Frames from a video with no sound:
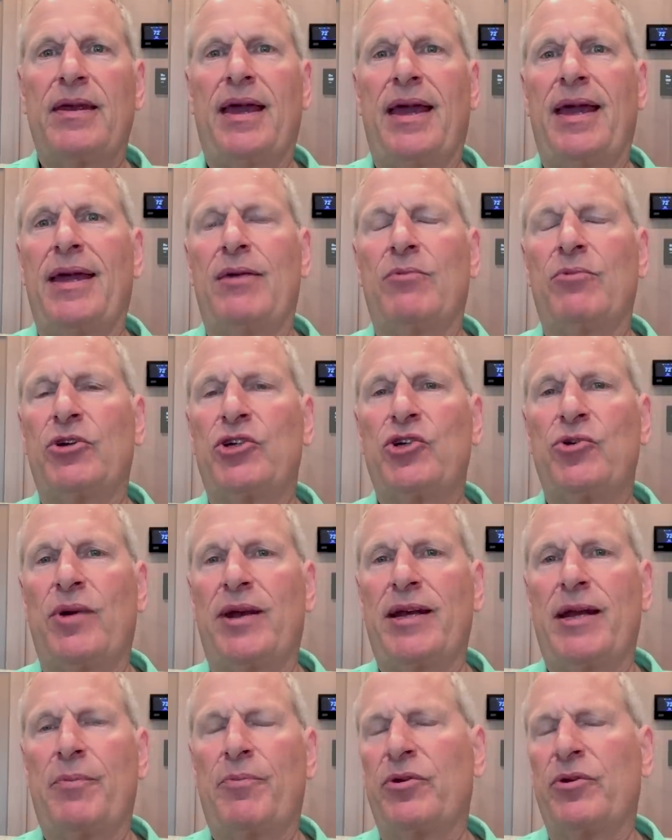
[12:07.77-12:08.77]
And what you
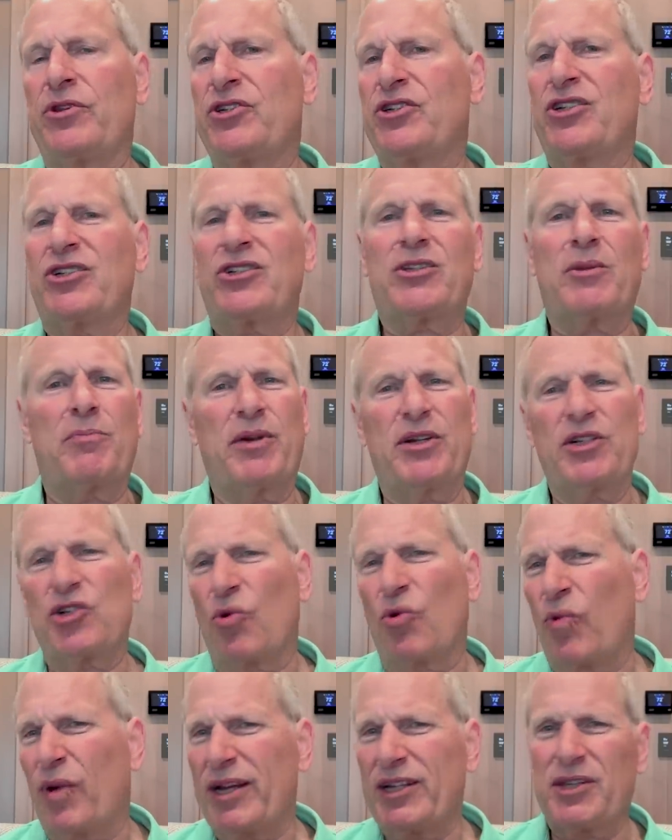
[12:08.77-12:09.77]
end up with is just a bunch
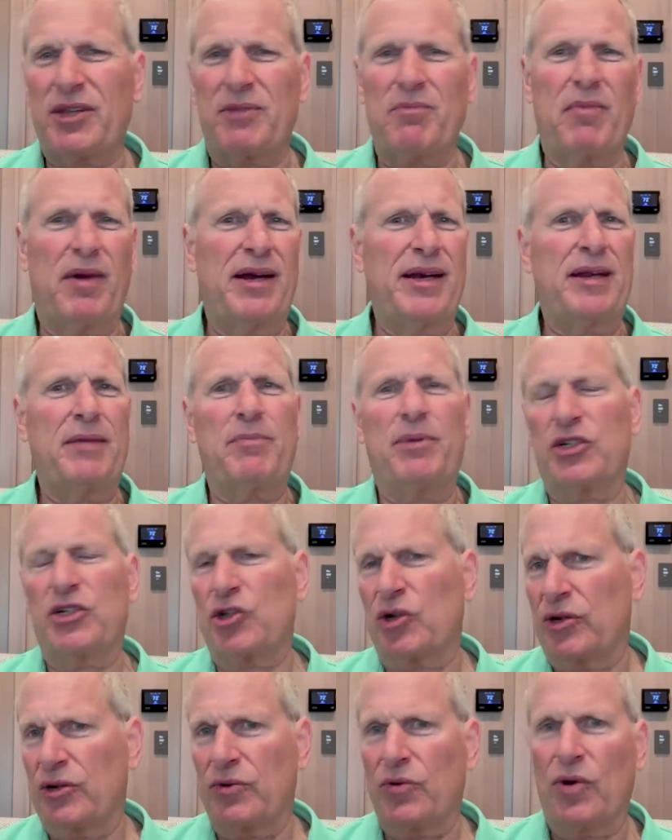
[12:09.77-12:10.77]
of wasted money, a bunch
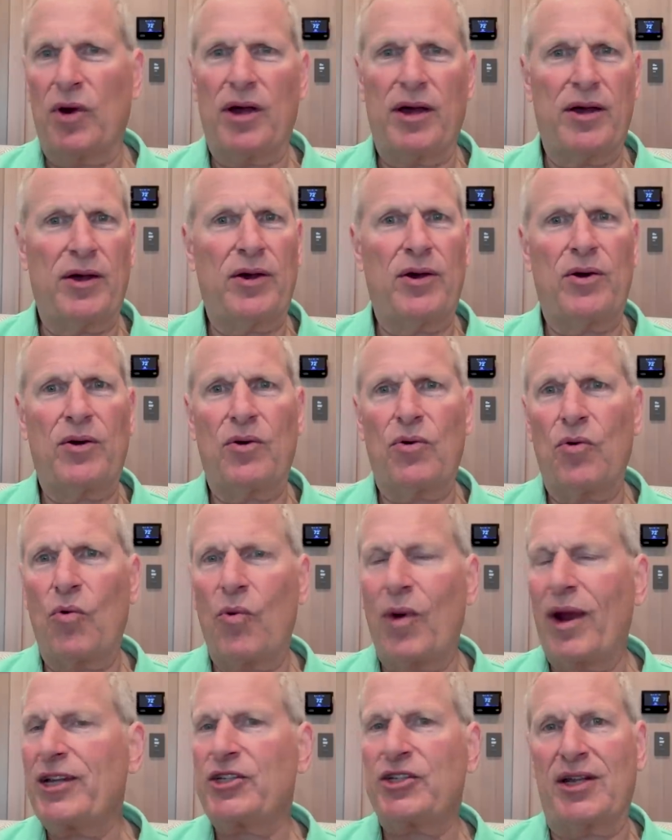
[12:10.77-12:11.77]
of uh,
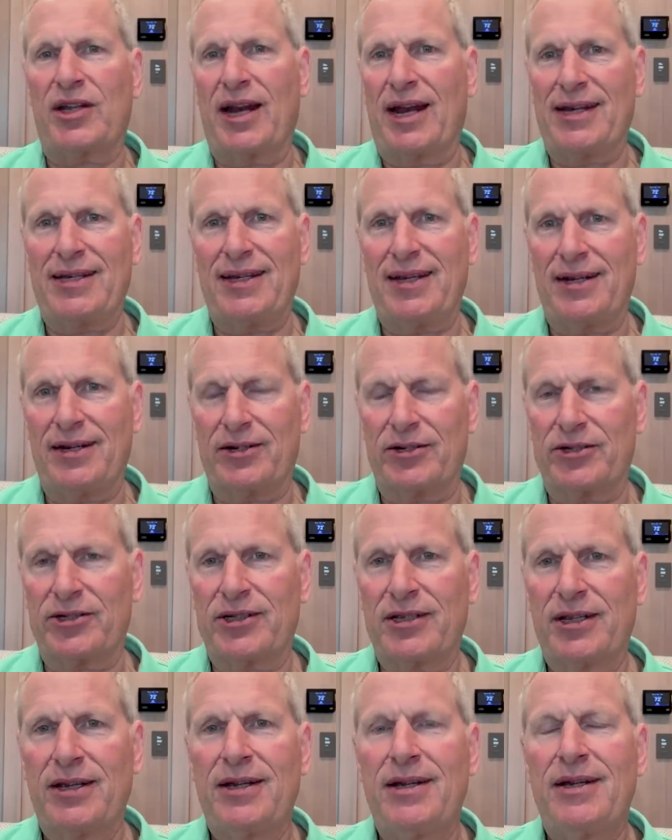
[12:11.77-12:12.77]
wasted ideas.